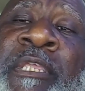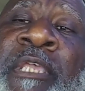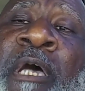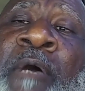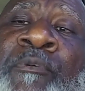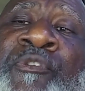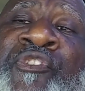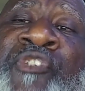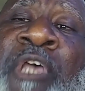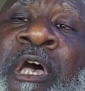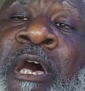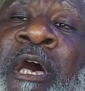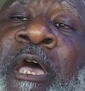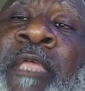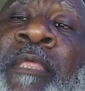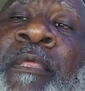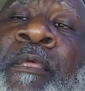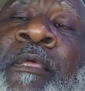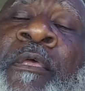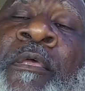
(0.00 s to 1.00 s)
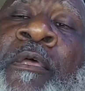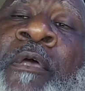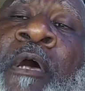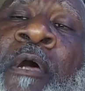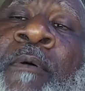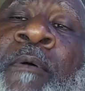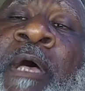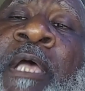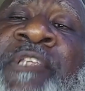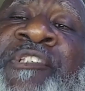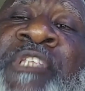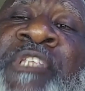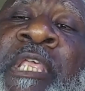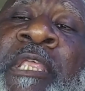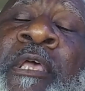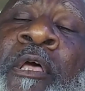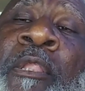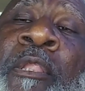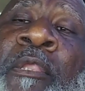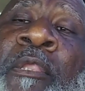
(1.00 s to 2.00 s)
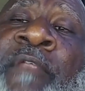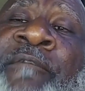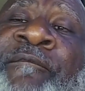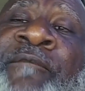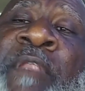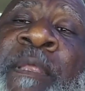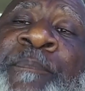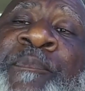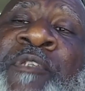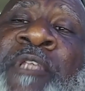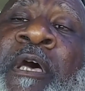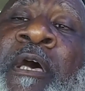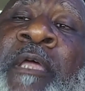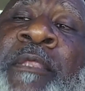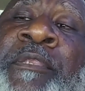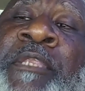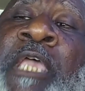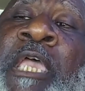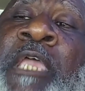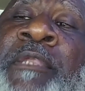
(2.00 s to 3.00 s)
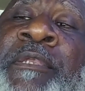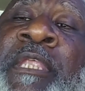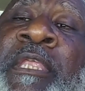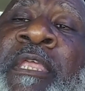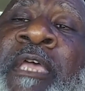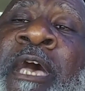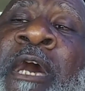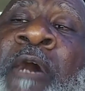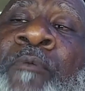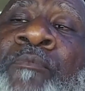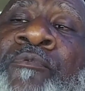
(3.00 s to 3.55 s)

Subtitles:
Yahweh Shai. All right, see y'all on the flip side. KD out.